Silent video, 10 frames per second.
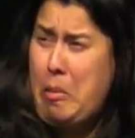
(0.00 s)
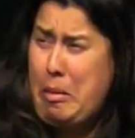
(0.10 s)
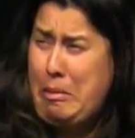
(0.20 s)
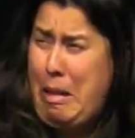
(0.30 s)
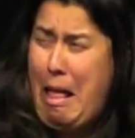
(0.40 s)

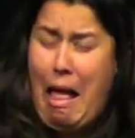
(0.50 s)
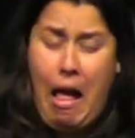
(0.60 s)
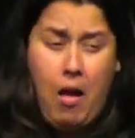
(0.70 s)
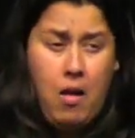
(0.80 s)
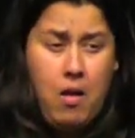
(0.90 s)
Then he
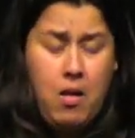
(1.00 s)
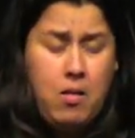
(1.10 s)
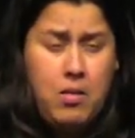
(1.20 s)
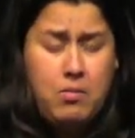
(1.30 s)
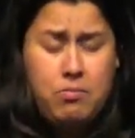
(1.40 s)
knew
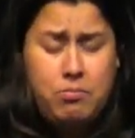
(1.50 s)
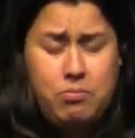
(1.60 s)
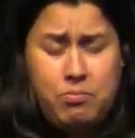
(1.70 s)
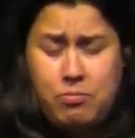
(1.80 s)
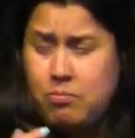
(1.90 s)
that
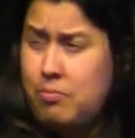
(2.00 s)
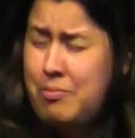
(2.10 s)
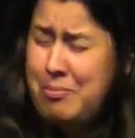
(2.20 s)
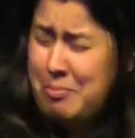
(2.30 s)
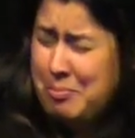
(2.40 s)
Jesus didn't
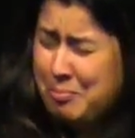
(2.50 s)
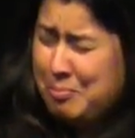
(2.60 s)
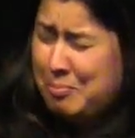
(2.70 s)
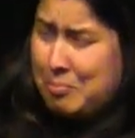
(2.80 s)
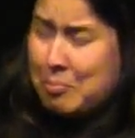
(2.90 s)

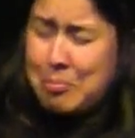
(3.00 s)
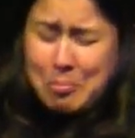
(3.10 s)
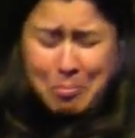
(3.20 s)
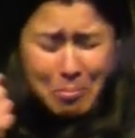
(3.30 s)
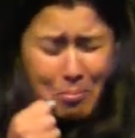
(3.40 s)
forsake him.
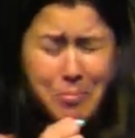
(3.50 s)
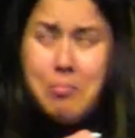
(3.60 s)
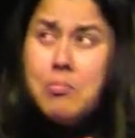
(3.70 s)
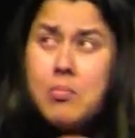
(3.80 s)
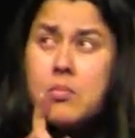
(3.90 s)

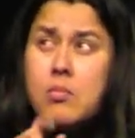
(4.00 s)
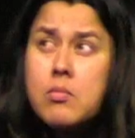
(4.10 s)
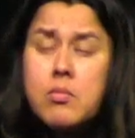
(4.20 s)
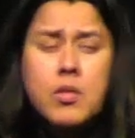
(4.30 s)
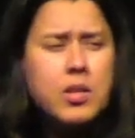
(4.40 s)
He he was
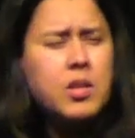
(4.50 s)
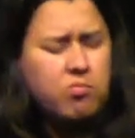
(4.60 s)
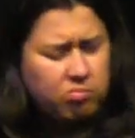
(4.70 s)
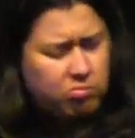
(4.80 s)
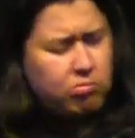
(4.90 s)
loyal to
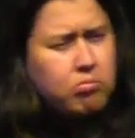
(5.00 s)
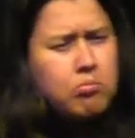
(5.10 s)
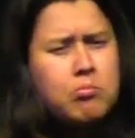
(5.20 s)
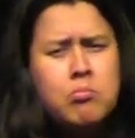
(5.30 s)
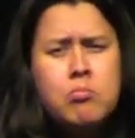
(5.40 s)
Jesus. He
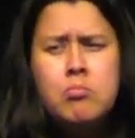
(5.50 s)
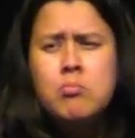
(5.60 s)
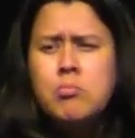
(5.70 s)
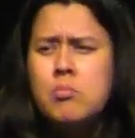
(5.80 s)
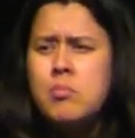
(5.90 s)
was
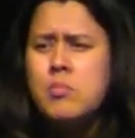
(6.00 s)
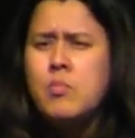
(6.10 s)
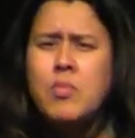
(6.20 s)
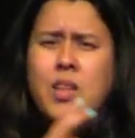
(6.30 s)
faithful.